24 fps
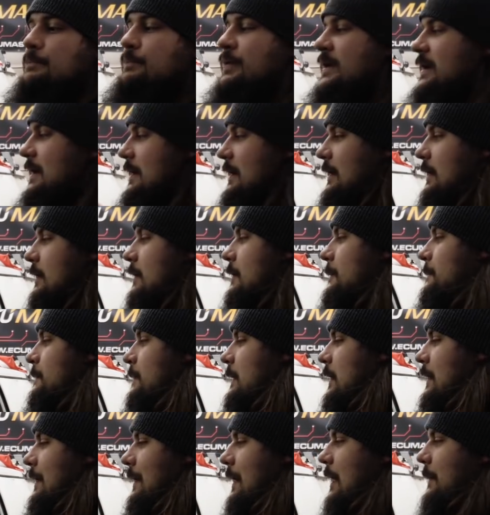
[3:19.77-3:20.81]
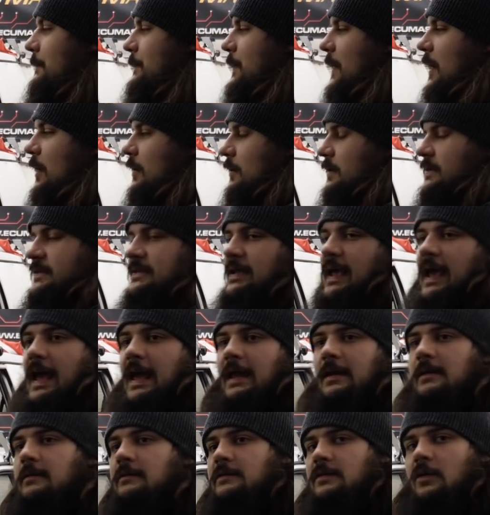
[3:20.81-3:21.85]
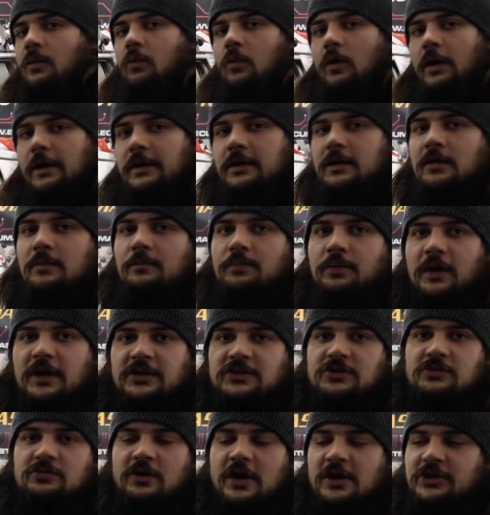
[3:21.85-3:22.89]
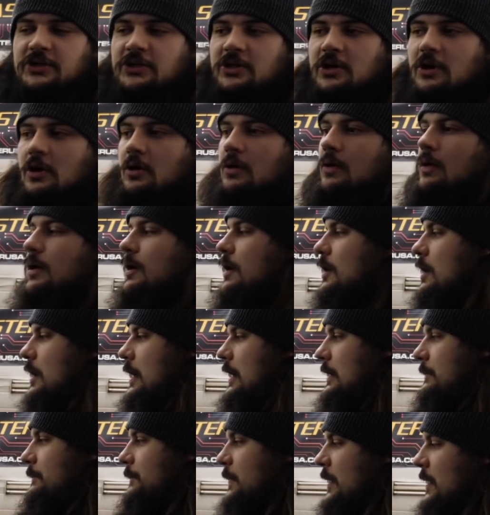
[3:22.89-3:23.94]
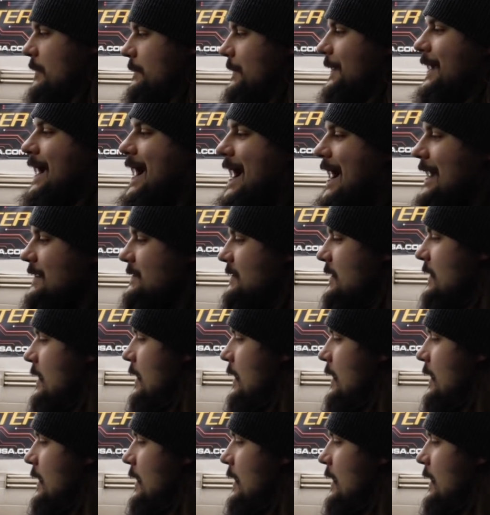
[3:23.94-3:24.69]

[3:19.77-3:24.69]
Being about 10:1 compression ratio on pump gas,